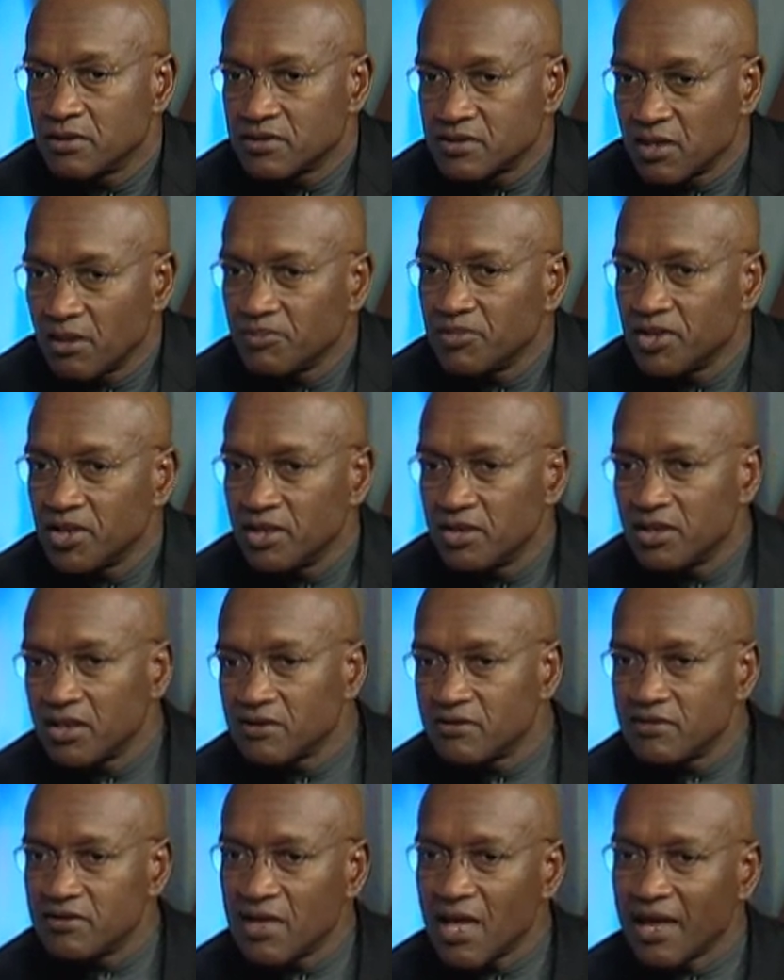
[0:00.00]
something
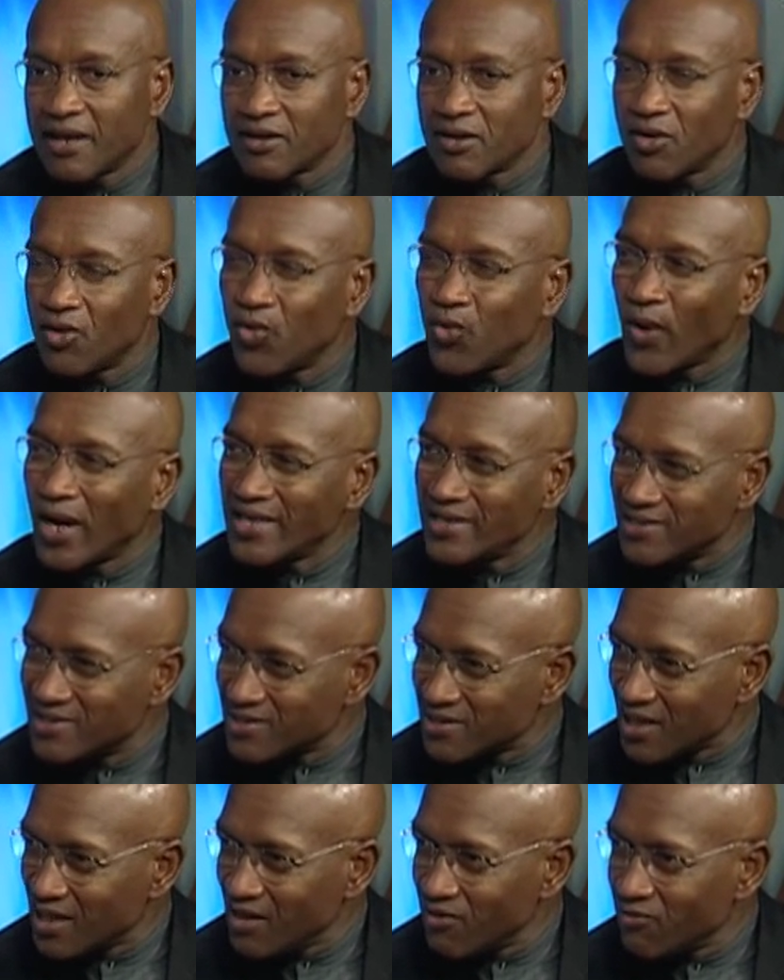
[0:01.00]
that's not quite
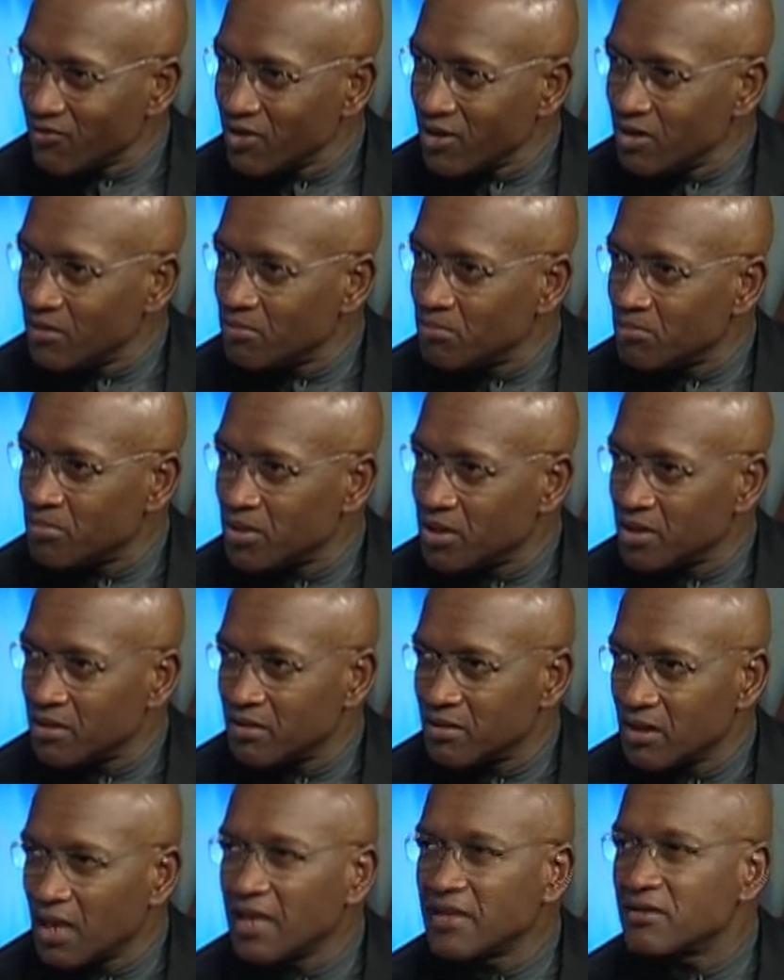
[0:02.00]
slavery,
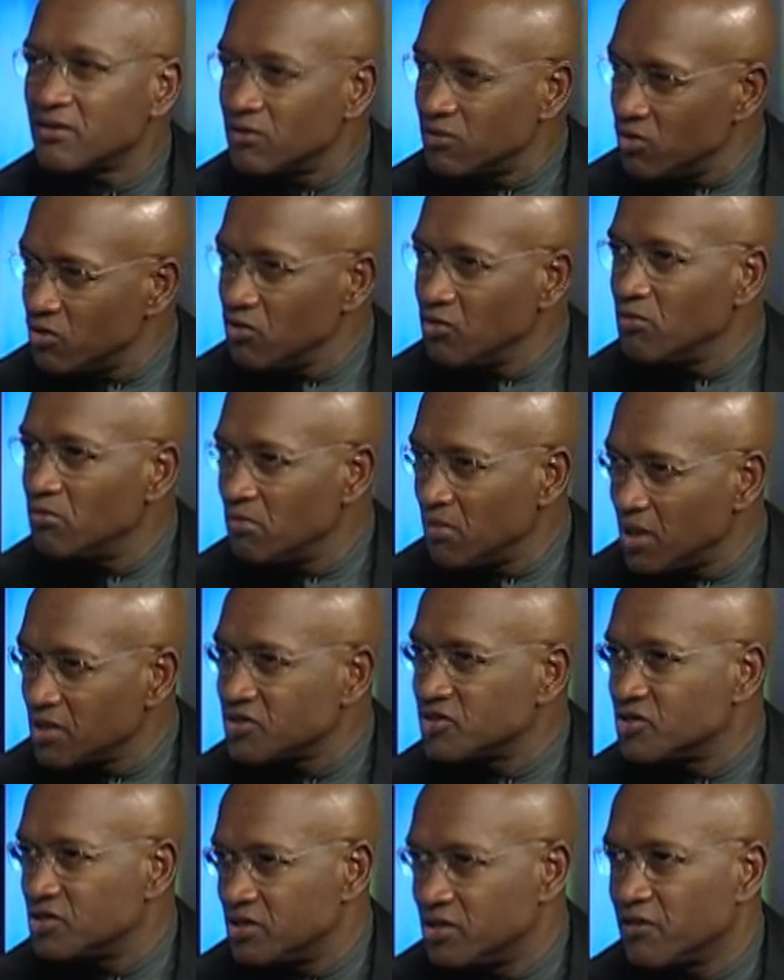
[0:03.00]
but not too
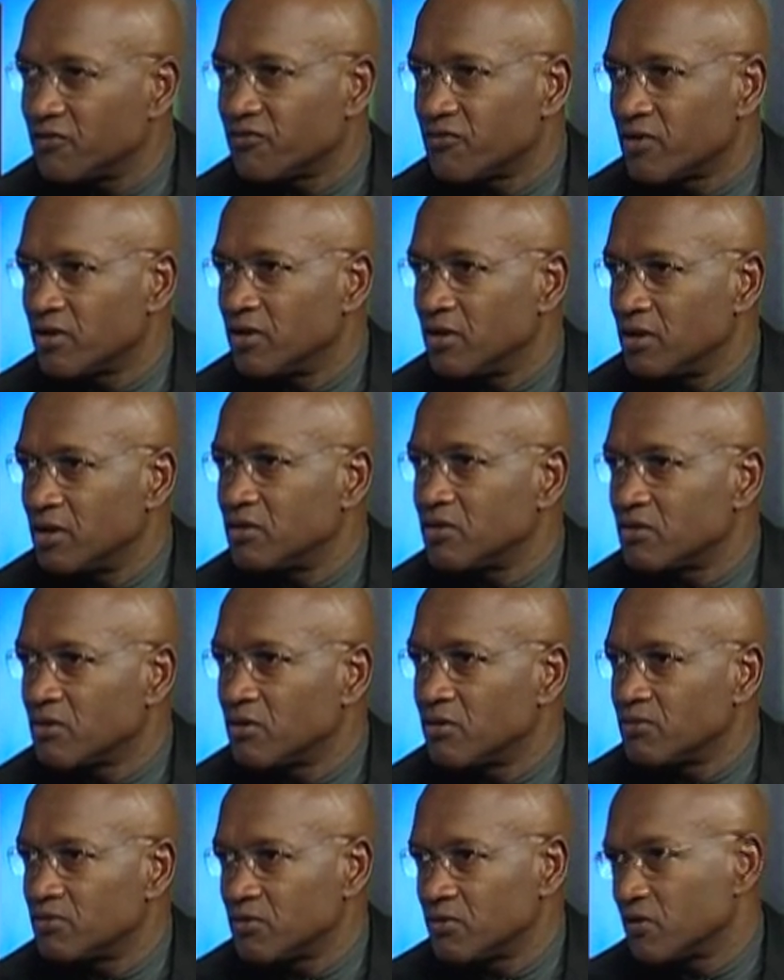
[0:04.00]
much different in
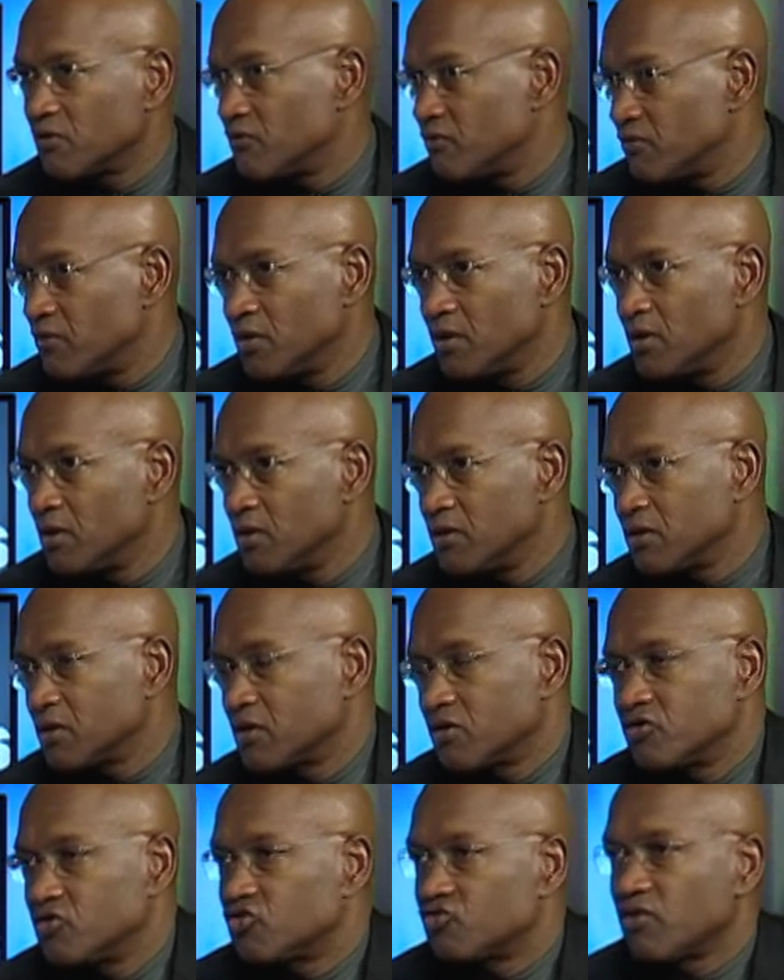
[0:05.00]
terms of the
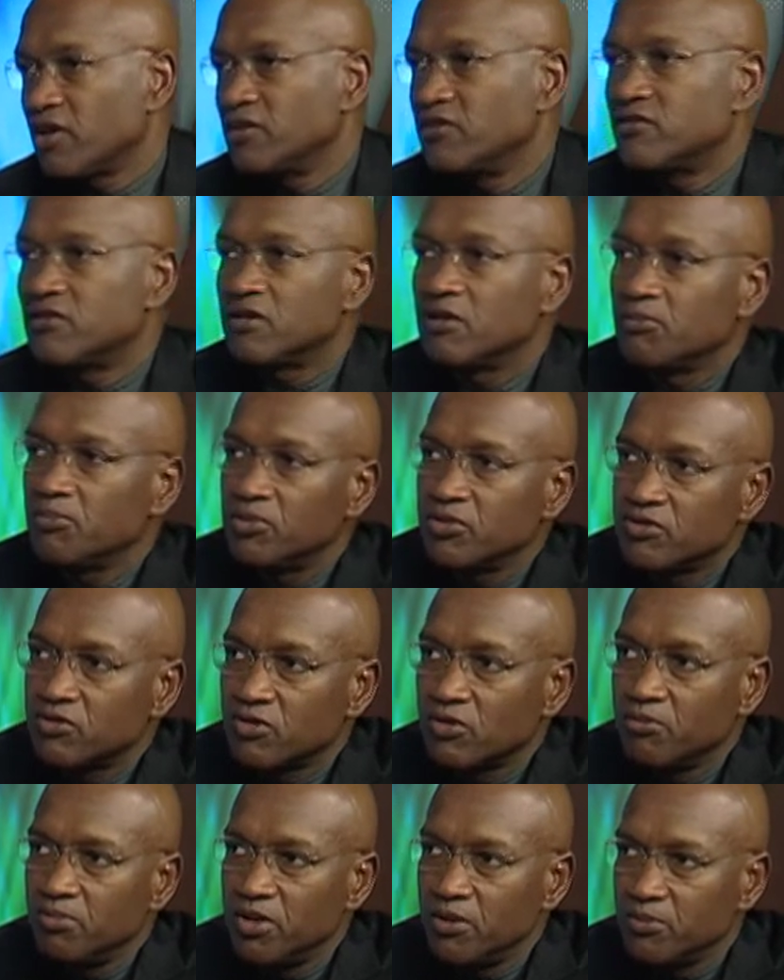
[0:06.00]
constraints that it
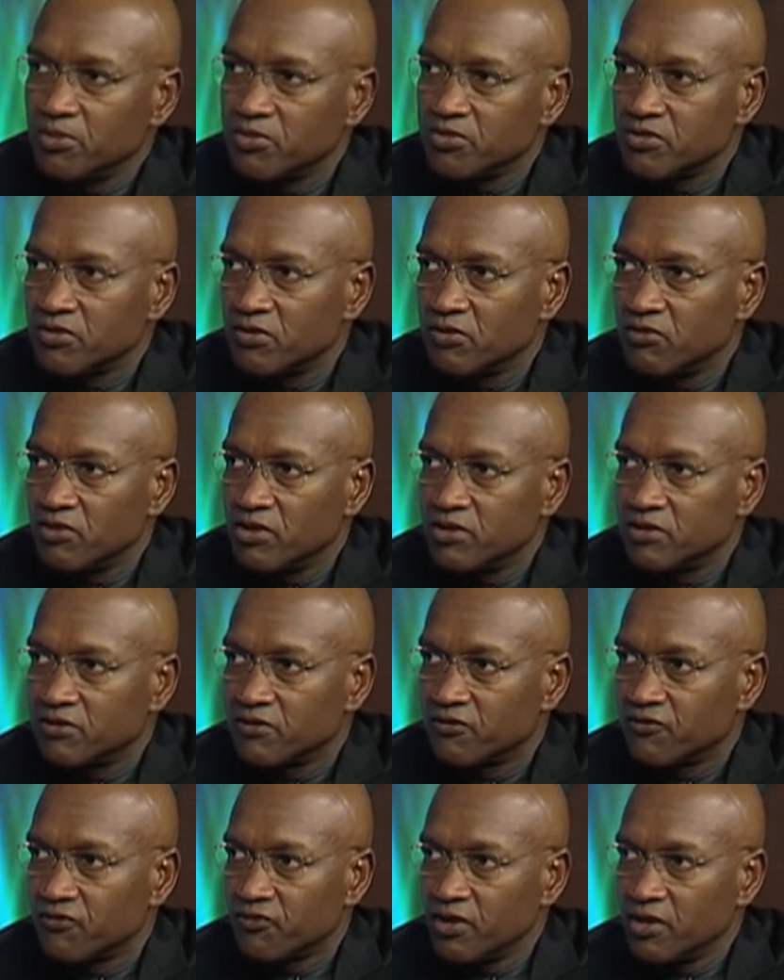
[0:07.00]
puts on people's degrees
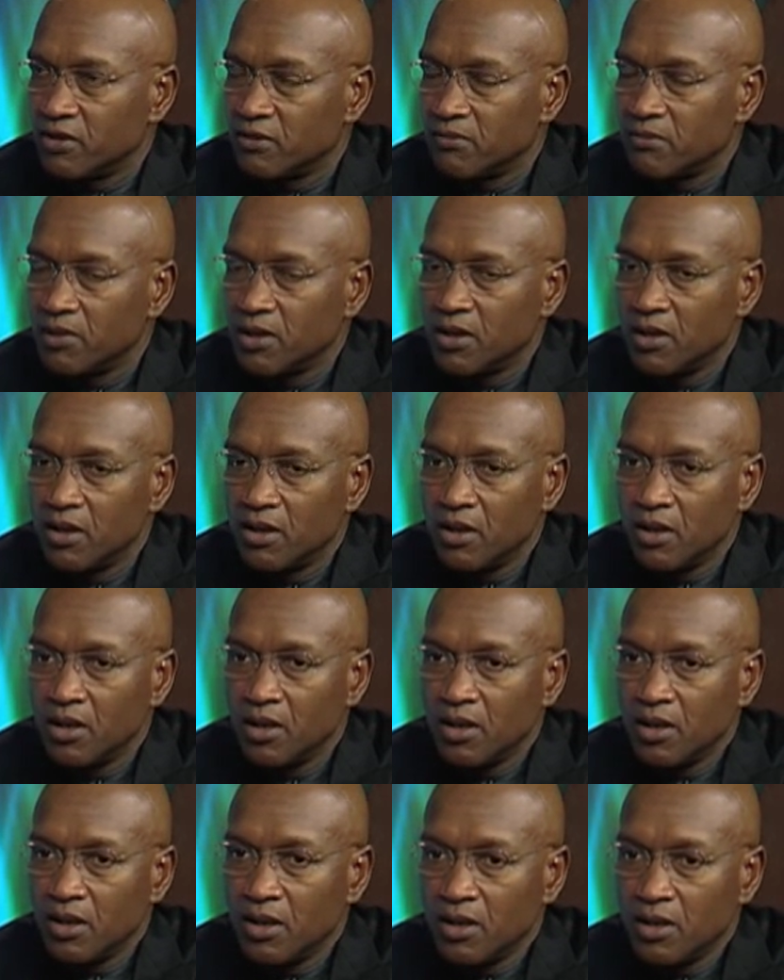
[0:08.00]
of freedom.
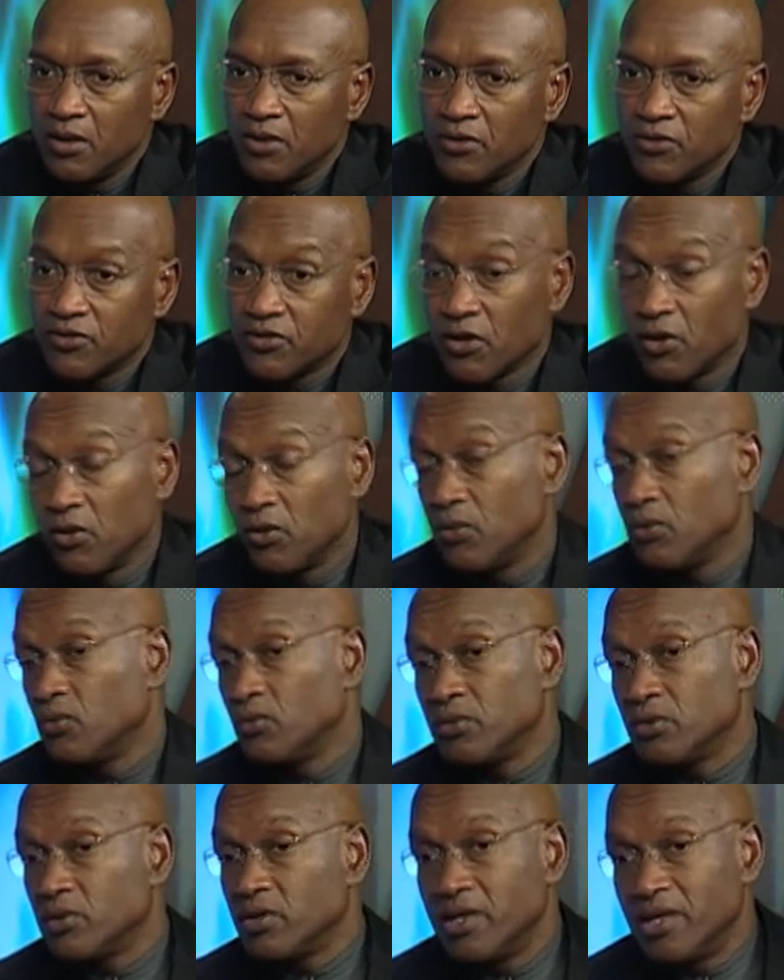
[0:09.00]

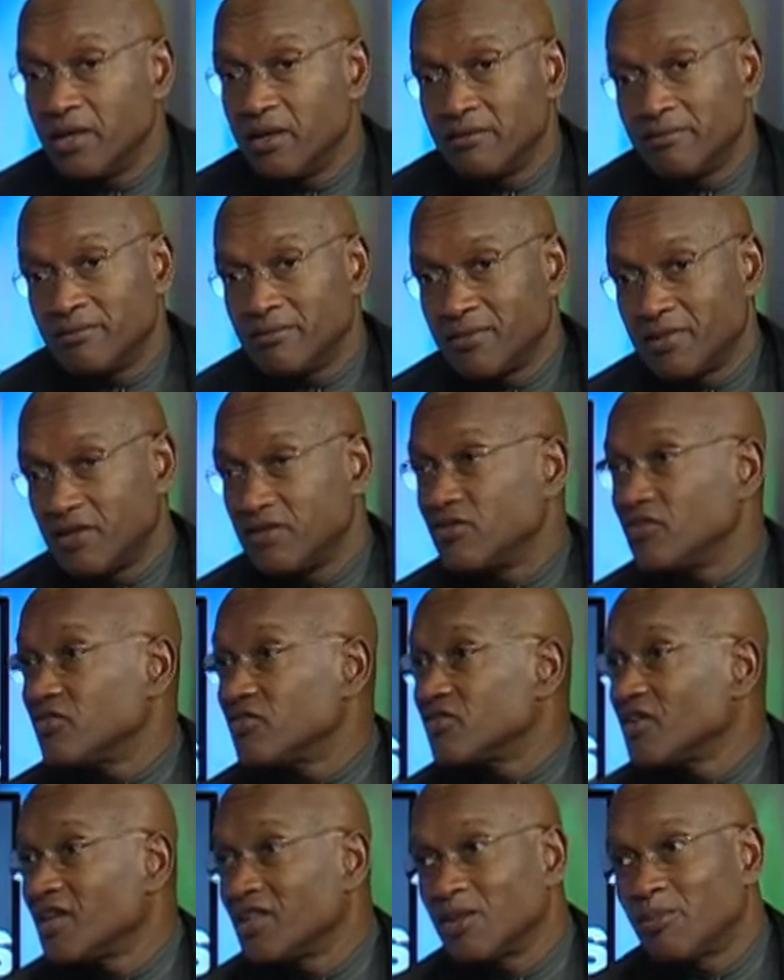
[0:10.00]
So, as you
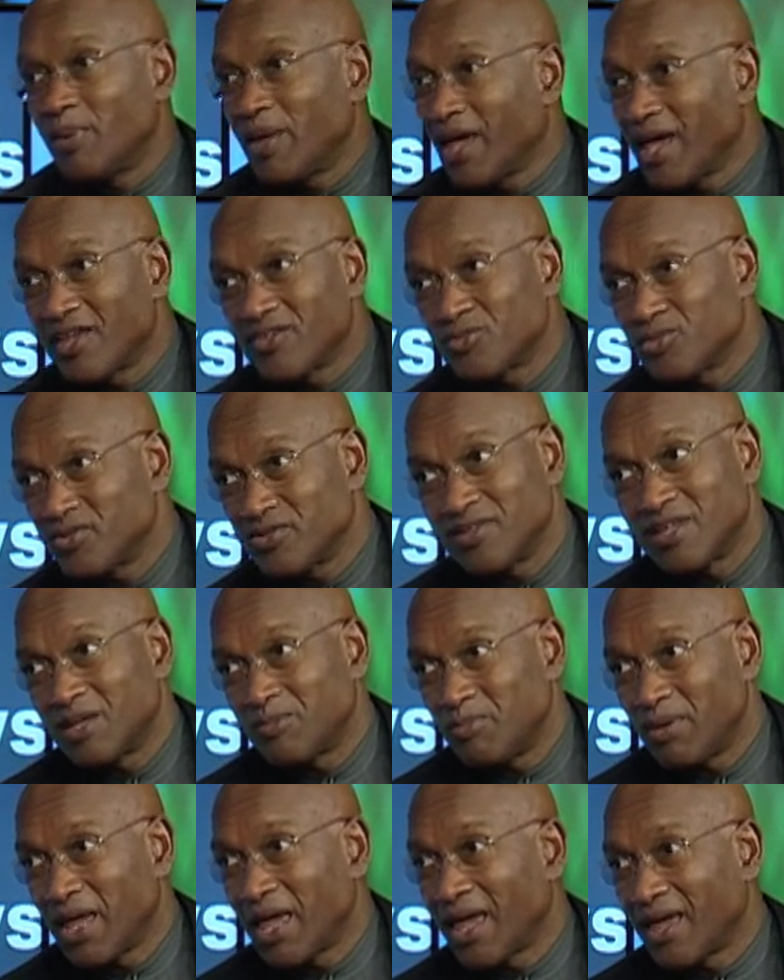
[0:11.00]
say, the past was
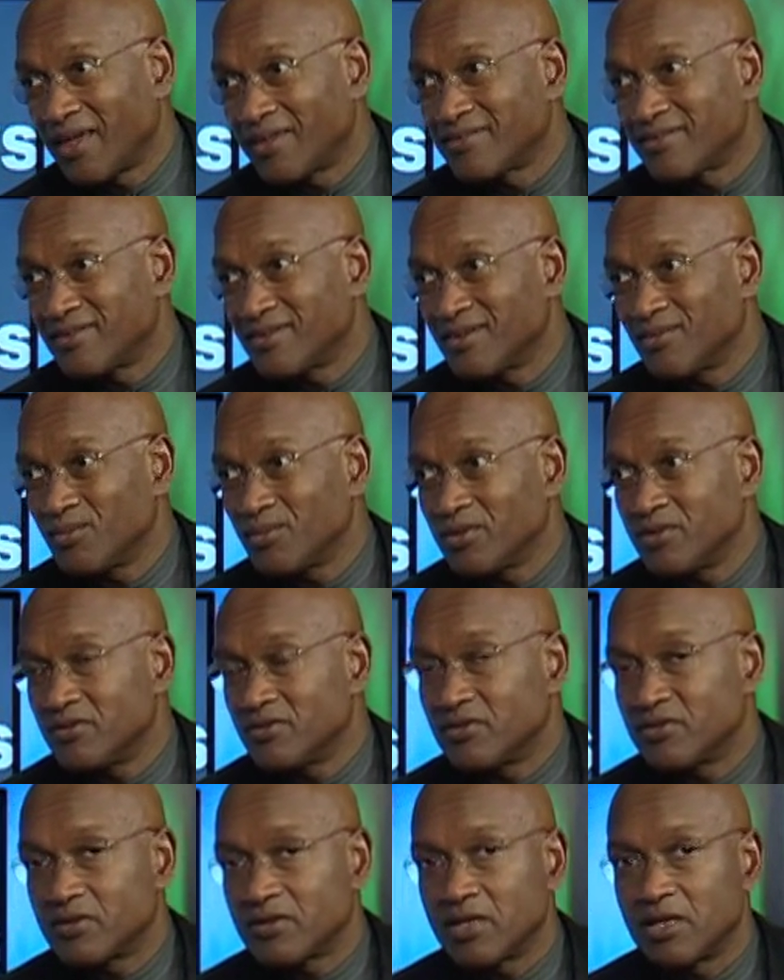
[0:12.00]
not past. It
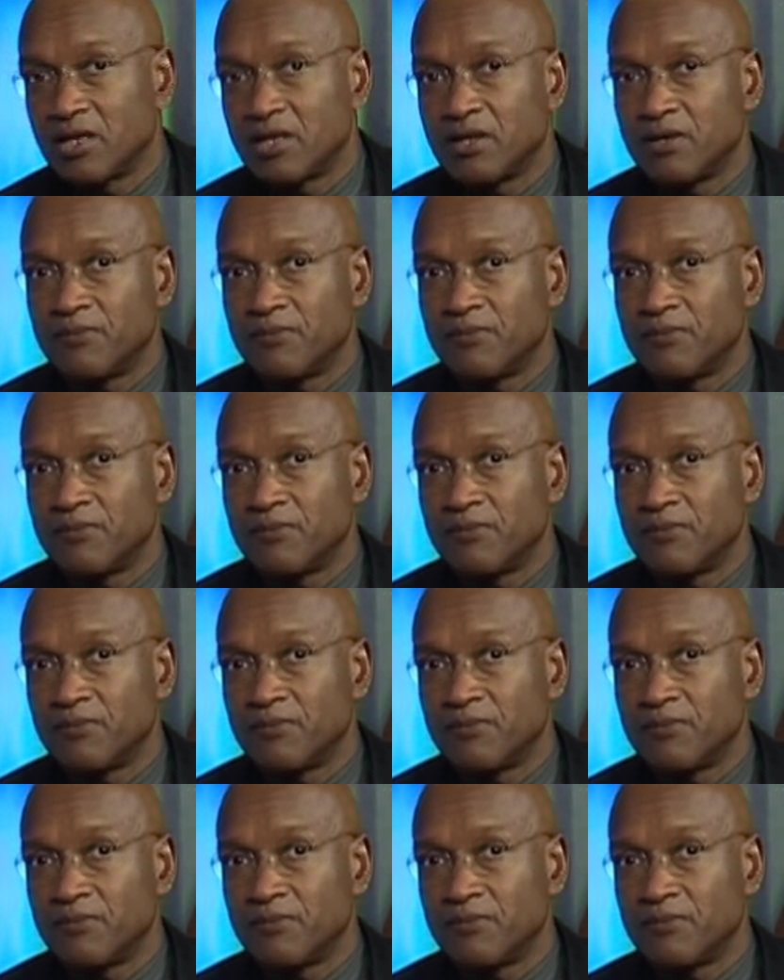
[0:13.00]
was,